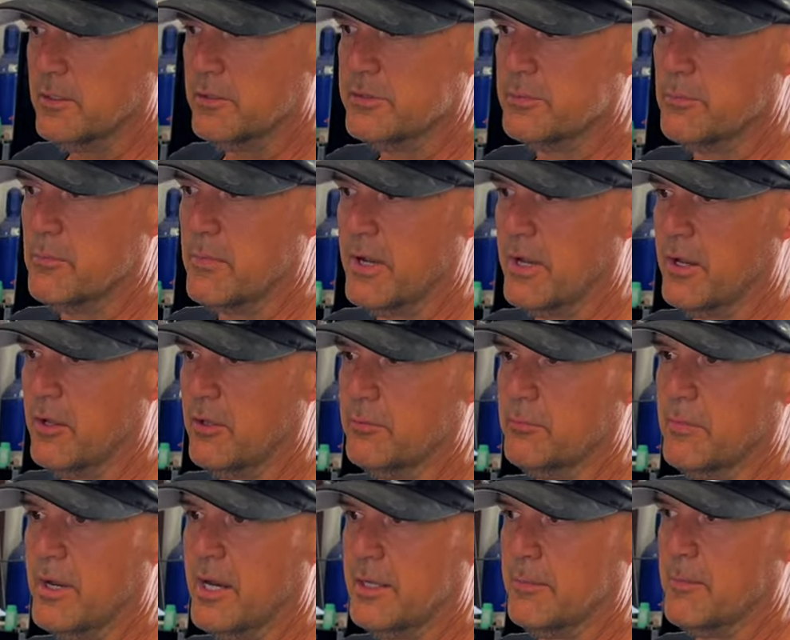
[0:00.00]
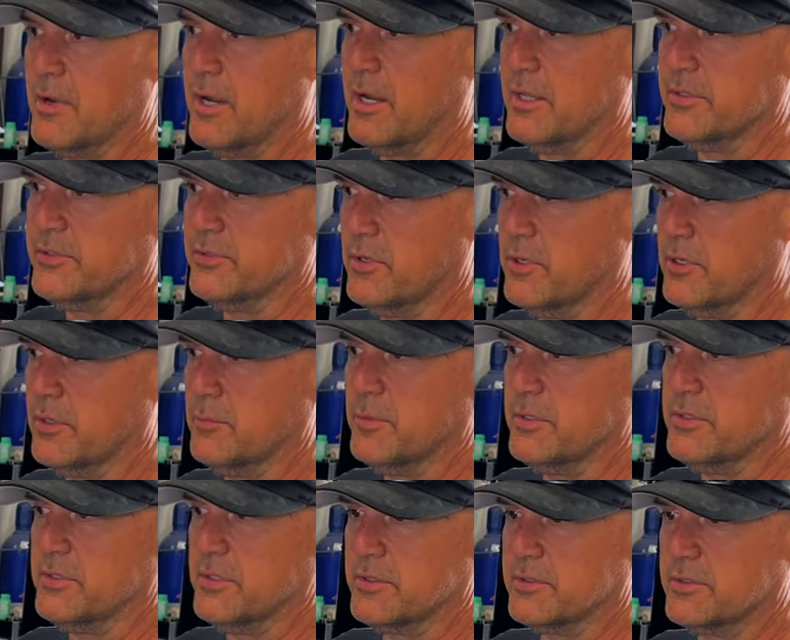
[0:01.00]
know, some mild body mods on it,
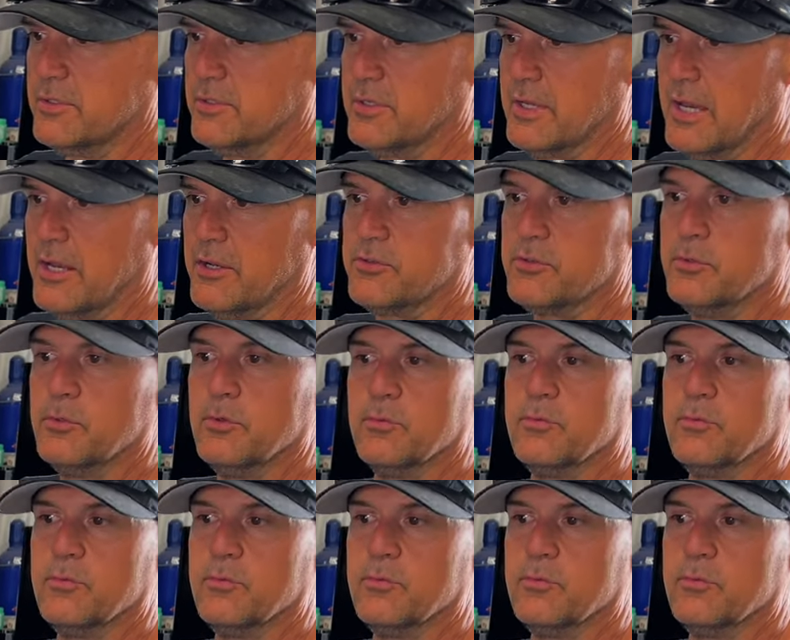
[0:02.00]
but just kind of true to